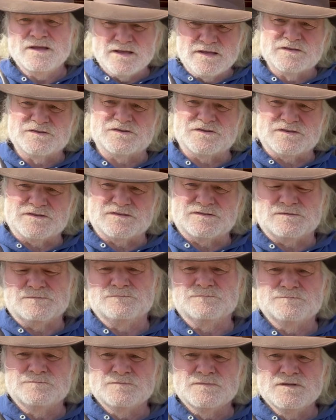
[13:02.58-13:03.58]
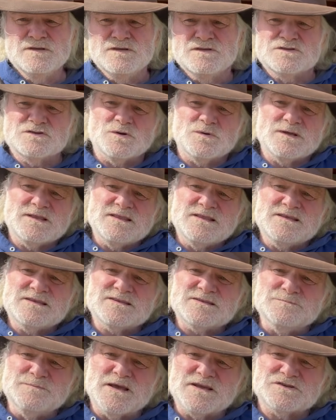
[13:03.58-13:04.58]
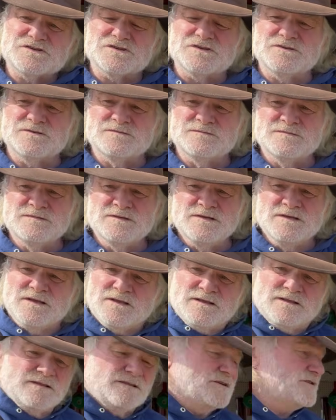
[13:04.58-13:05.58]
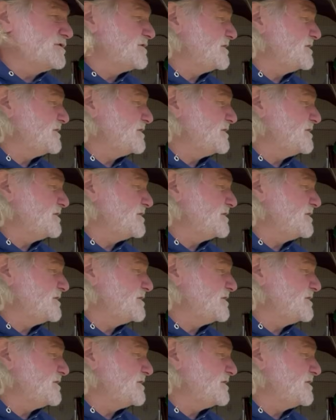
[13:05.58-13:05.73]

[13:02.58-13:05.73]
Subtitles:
inches. So in this measure, the